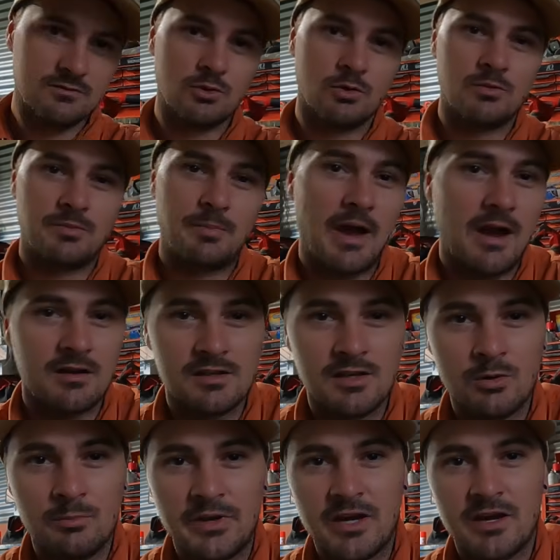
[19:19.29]
Going with
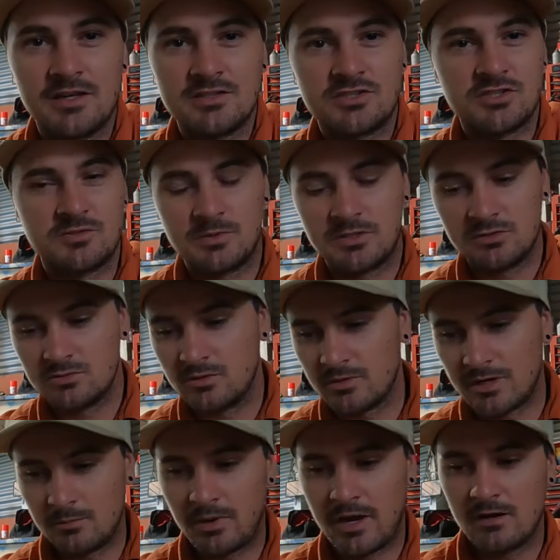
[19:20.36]
parallel bearings just because
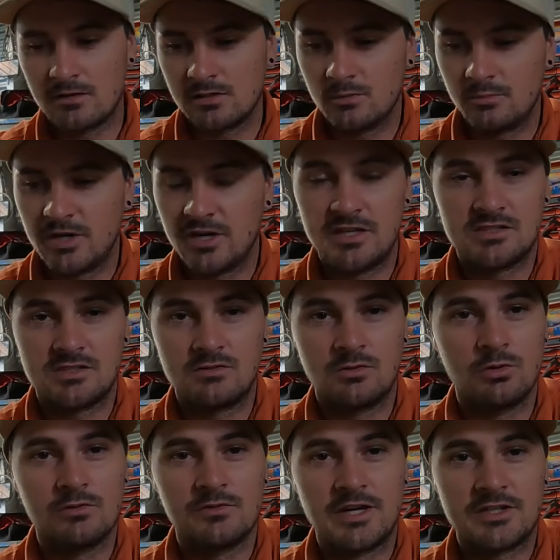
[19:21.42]
we run parallel bearings in
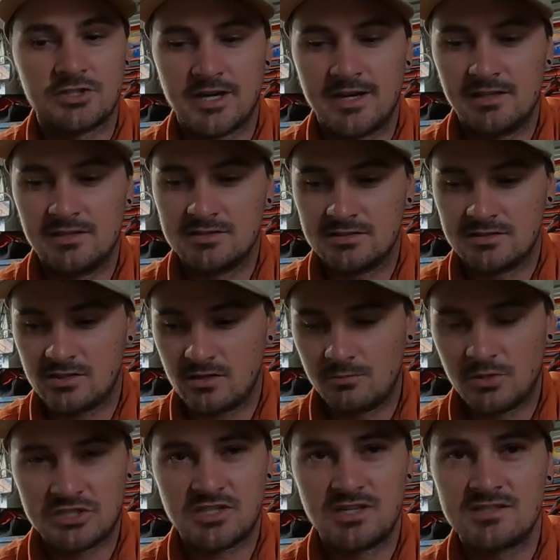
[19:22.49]
all of our trailers. It's
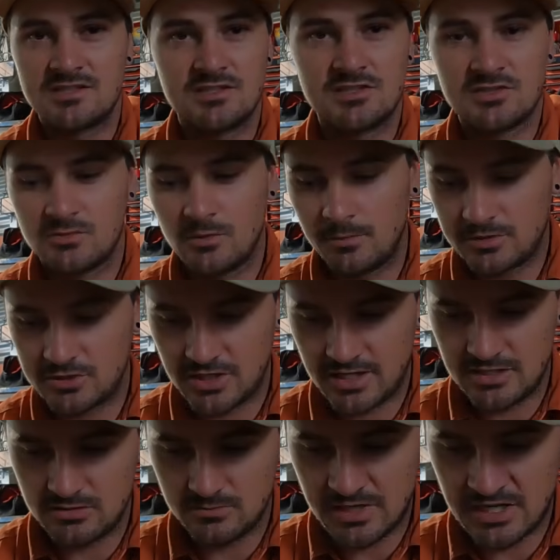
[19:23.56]
so much easier to swap and
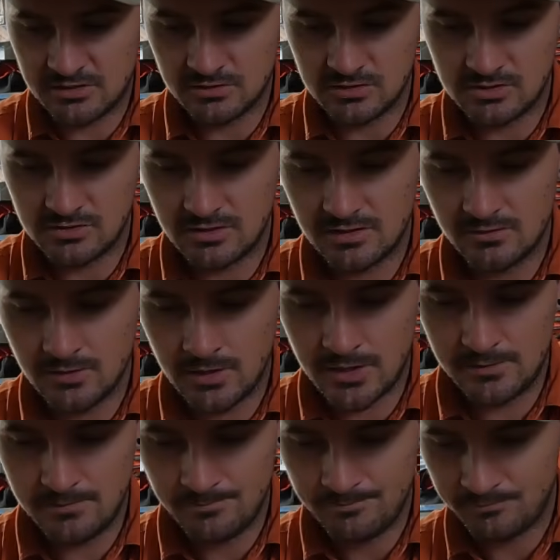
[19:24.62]
change them out on the side of the
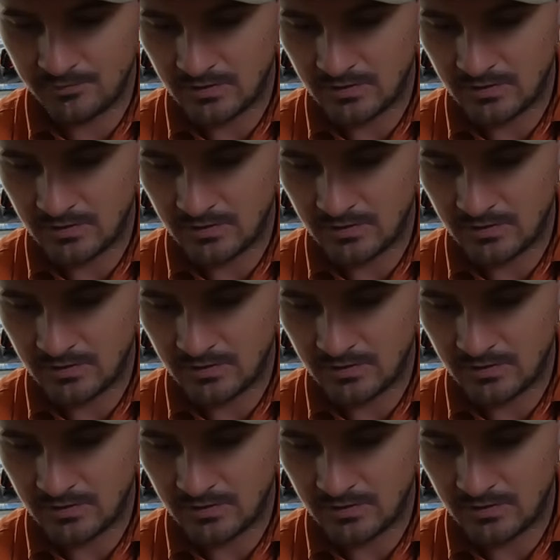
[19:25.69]
road.